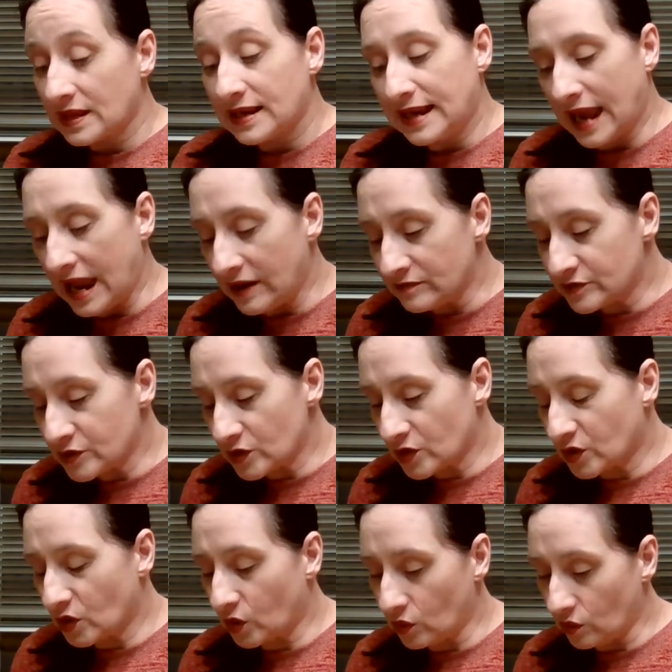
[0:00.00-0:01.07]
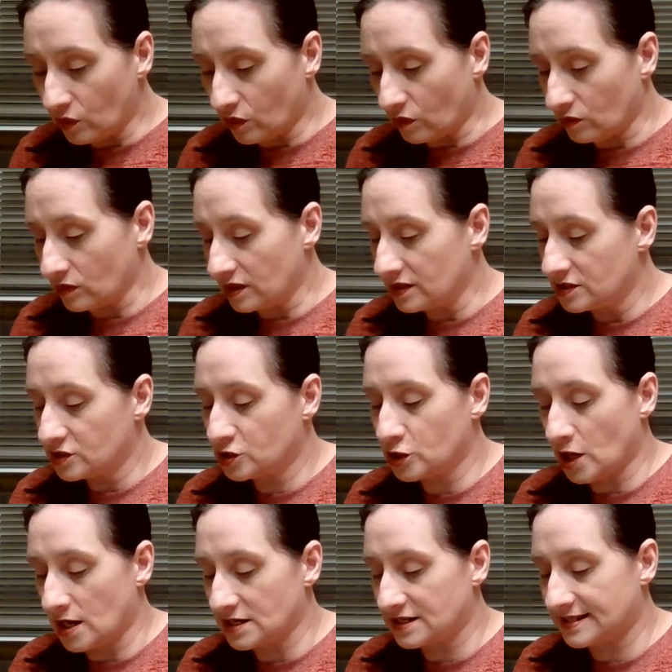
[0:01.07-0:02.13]
Caves are cool,
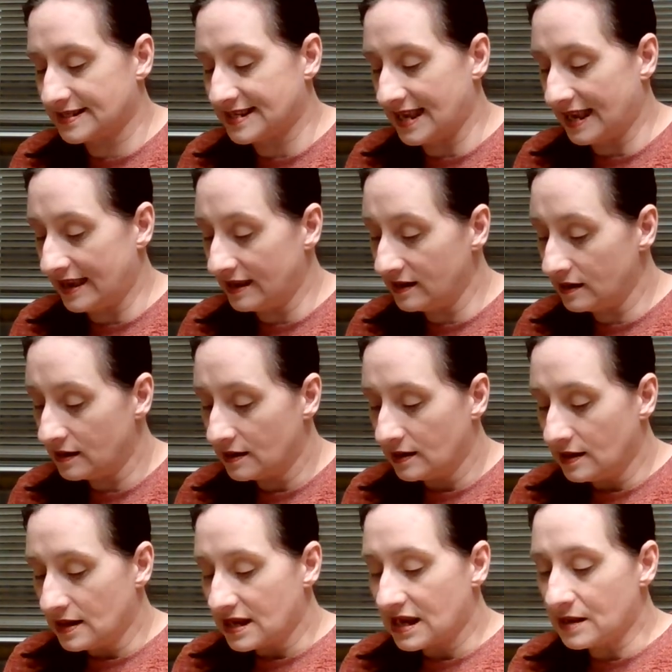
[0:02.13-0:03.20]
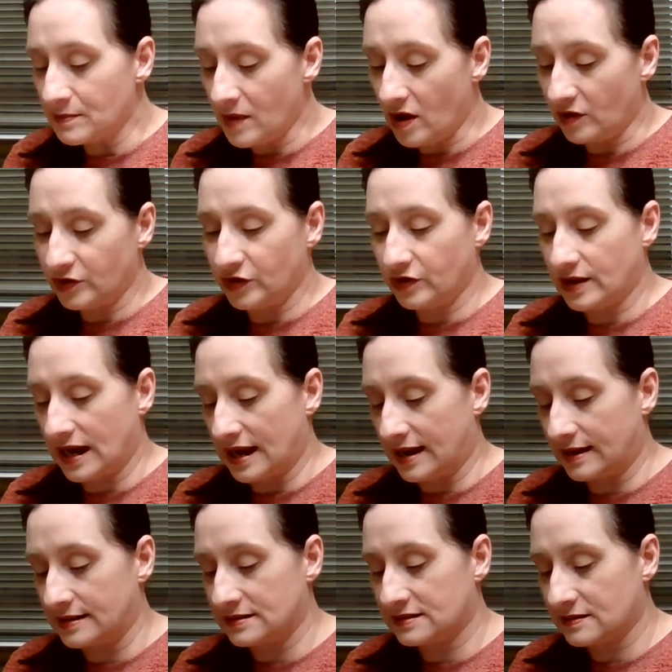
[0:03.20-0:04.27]
Josh said. Come on, you
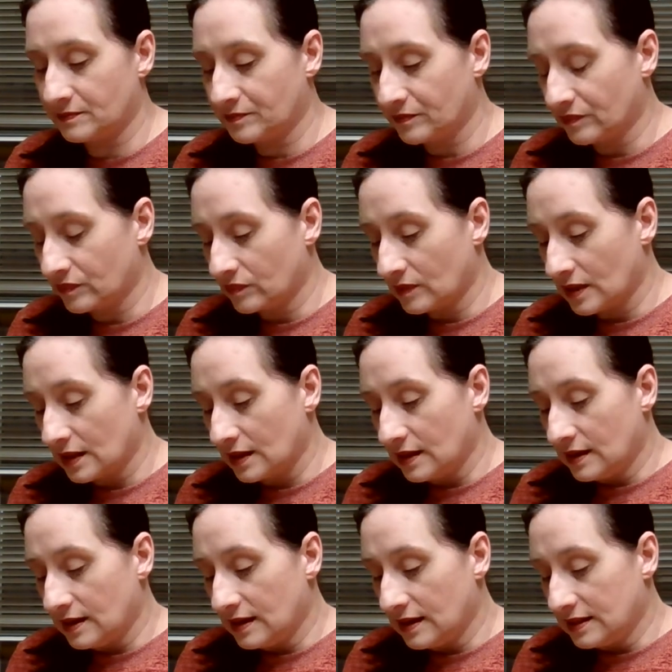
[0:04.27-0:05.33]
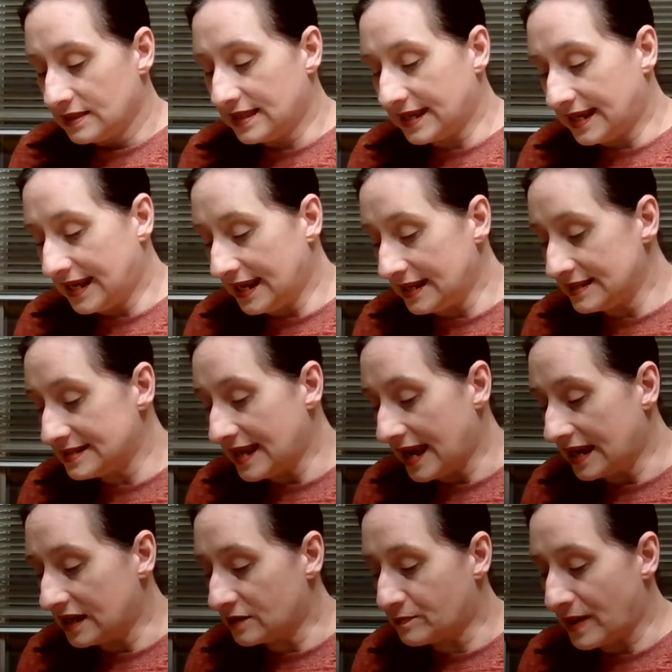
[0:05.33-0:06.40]
guys. The kids
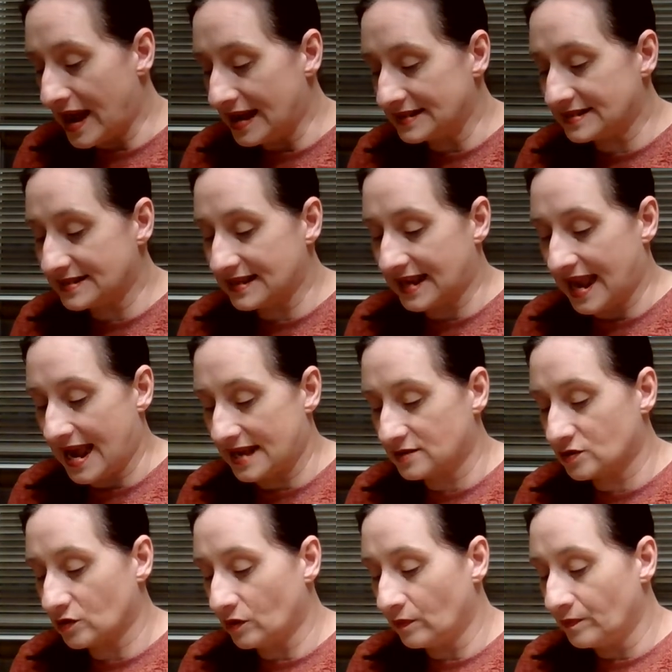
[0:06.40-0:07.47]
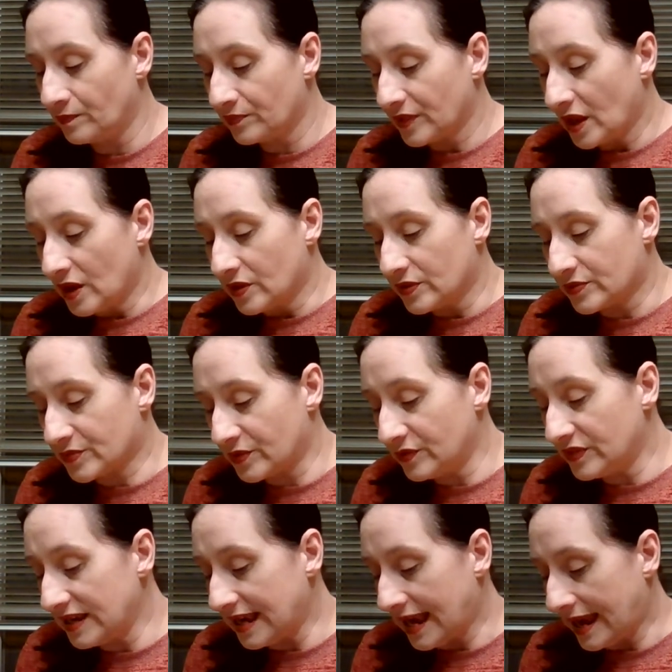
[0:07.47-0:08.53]
headed past the castle, through
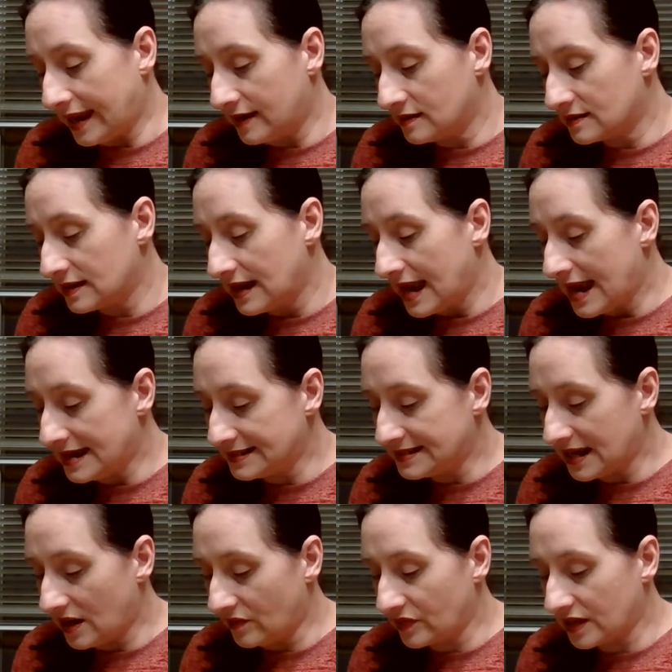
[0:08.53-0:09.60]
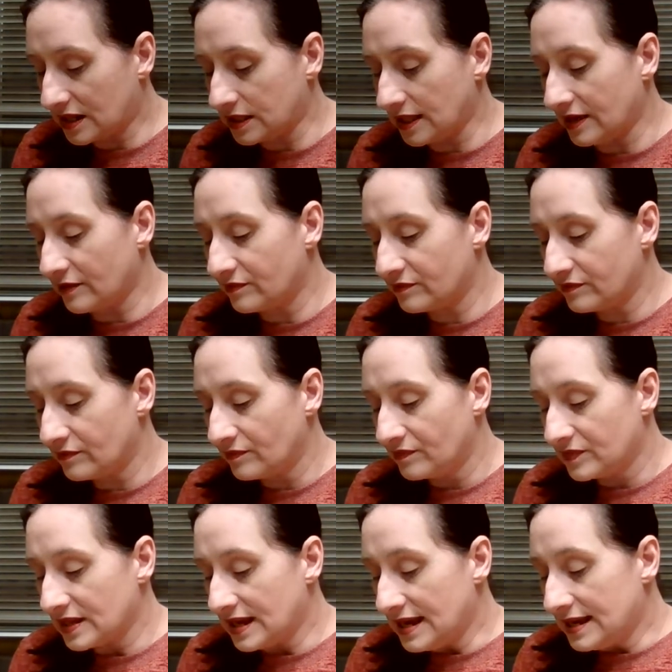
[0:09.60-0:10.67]
the gate, and down the cliff.
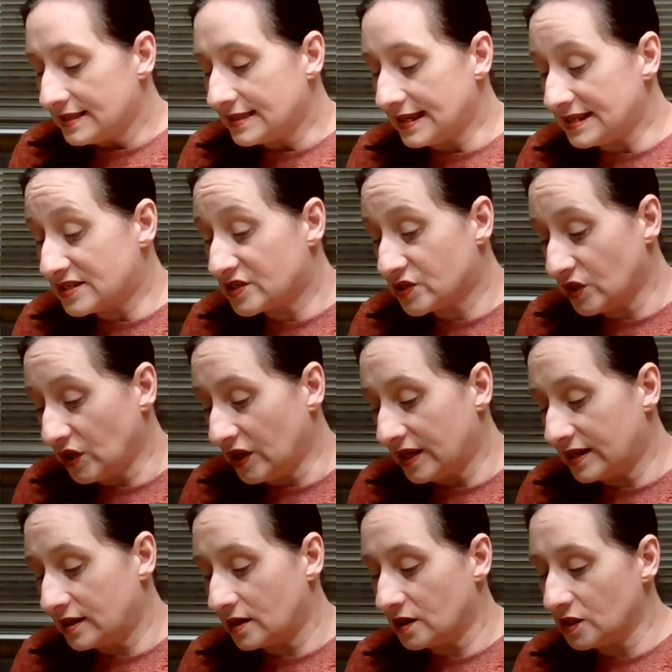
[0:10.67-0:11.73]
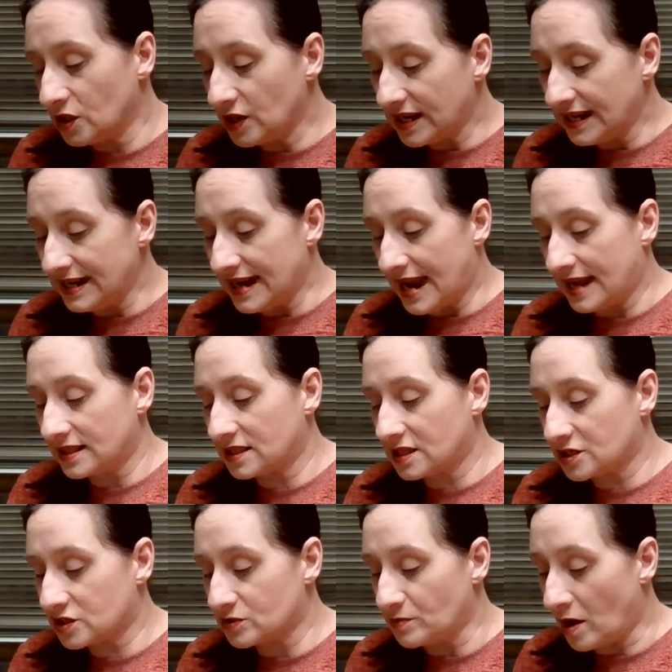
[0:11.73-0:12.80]
They stood looking at the
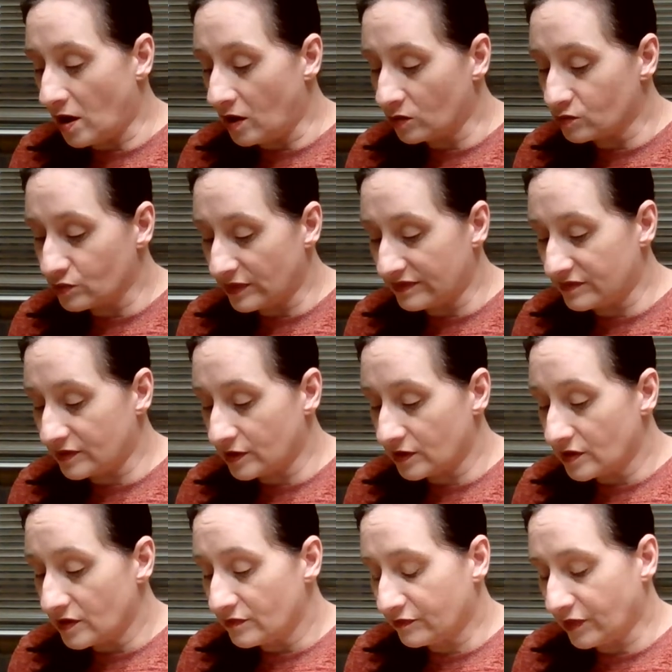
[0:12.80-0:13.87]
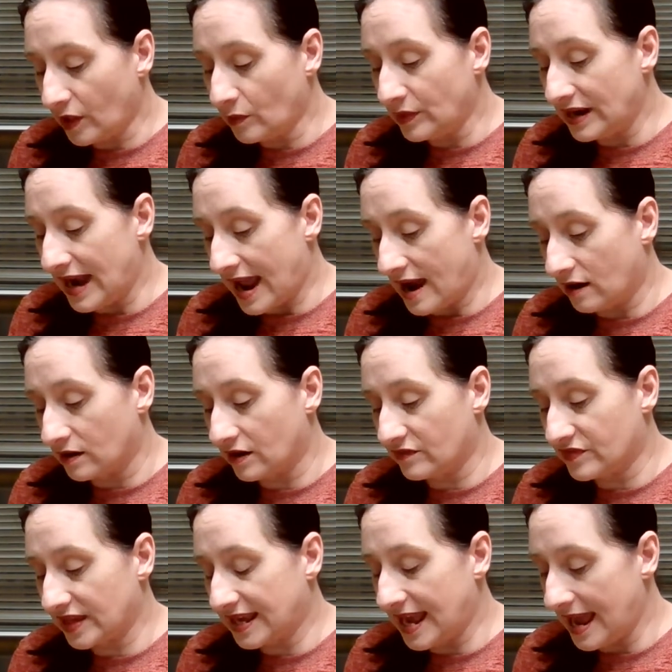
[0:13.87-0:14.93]
small river flowing out of
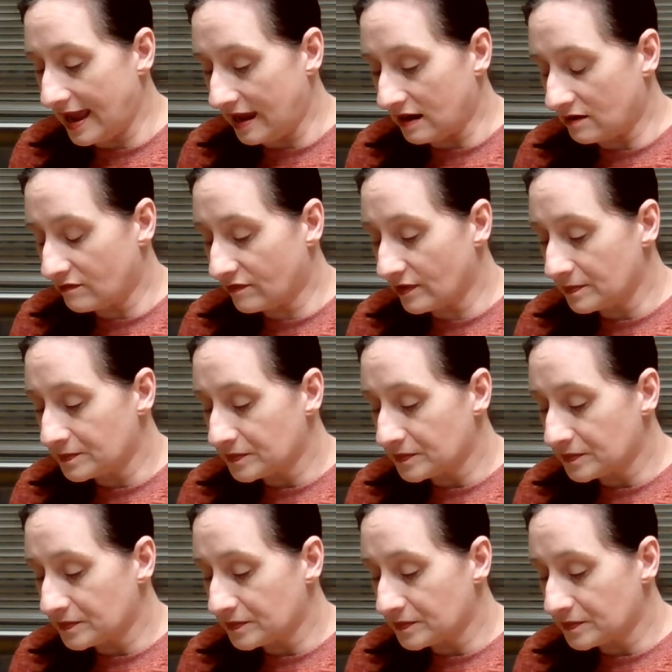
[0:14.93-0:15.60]
the cave.